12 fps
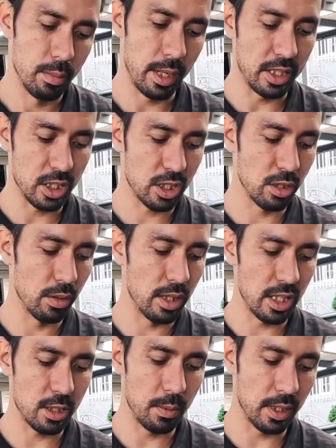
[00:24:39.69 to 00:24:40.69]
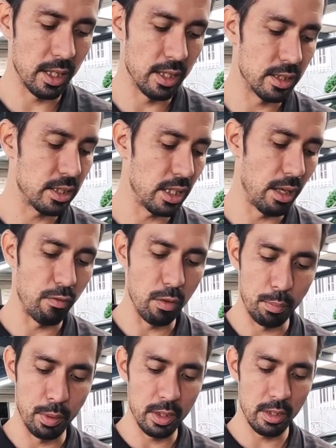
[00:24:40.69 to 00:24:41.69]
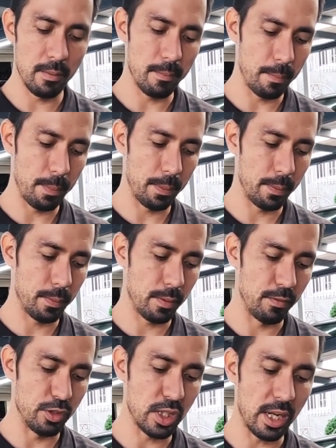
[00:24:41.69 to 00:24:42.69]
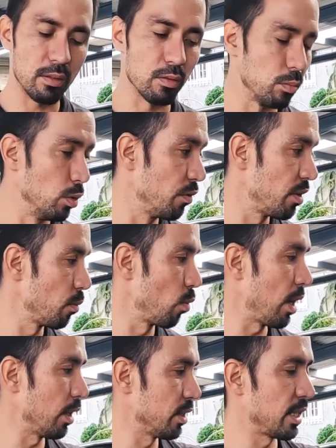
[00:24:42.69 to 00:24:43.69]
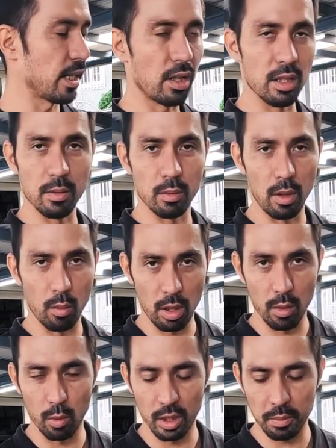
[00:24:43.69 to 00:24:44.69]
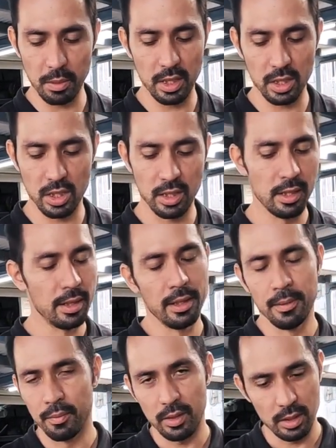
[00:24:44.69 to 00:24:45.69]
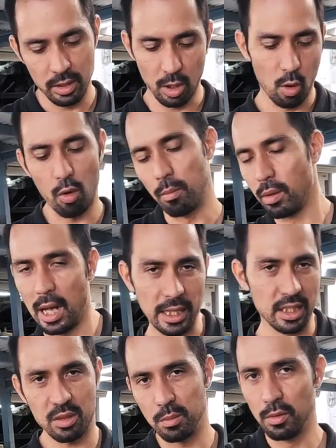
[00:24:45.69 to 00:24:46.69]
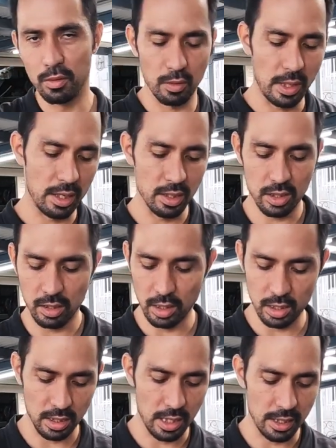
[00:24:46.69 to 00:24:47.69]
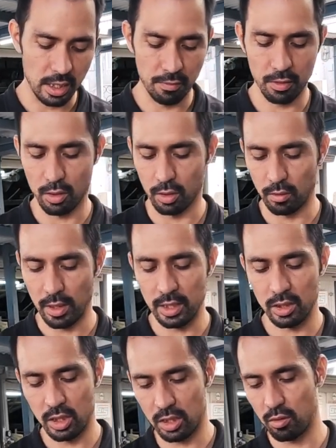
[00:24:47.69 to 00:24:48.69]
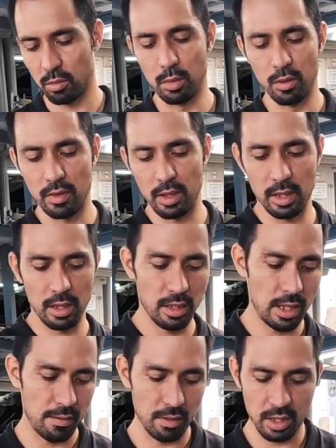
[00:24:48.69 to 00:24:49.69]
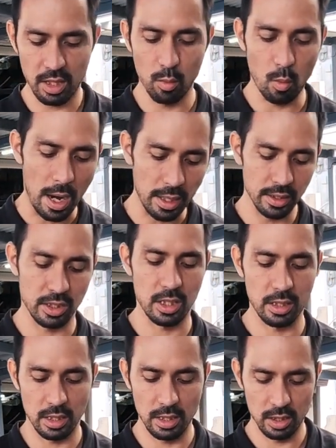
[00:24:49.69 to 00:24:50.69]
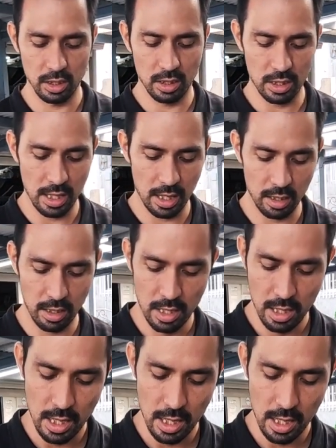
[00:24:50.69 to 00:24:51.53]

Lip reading: but I just do this because if you try to remove them while it's like on a workbench, the whole block is moving around, so that's a lot difficult, right? So just remove everything while it's on the engine stand